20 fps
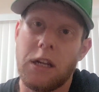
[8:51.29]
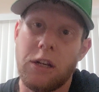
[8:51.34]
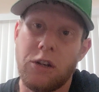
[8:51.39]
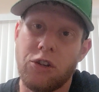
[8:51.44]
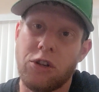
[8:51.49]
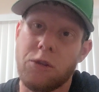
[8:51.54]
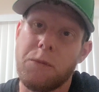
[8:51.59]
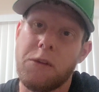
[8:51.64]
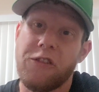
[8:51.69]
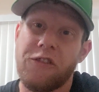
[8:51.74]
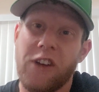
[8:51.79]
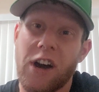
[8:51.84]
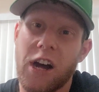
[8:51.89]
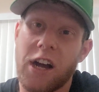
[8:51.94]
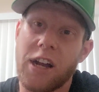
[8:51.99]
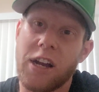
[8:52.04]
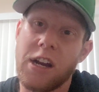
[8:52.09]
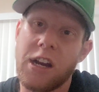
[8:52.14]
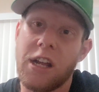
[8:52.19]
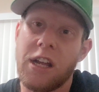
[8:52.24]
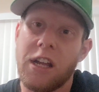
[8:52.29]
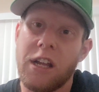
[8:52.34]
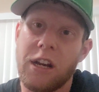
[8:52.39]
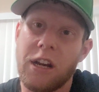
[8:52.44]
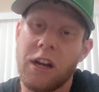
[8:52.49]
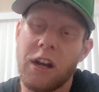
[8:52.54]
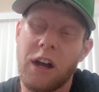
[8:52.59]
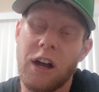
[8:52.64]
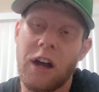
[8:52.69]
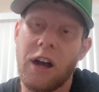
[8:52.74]
He should be fine
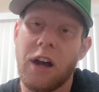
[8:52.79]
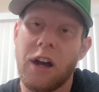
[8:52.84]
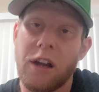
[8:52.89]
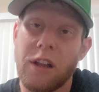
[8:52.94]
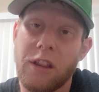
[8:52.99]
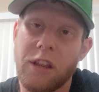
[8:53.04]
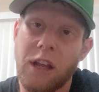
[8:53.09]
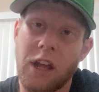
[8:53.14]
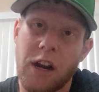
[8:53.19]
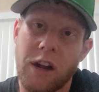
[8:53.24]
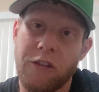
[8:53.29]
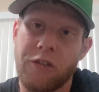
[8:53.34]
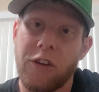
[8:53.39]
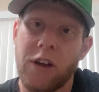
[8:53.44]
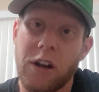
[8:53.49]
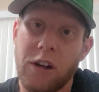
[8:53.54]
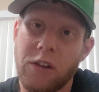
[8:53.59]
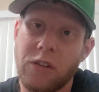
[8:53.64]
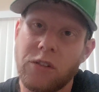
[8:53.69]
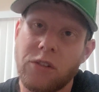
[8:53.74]
in the NFL.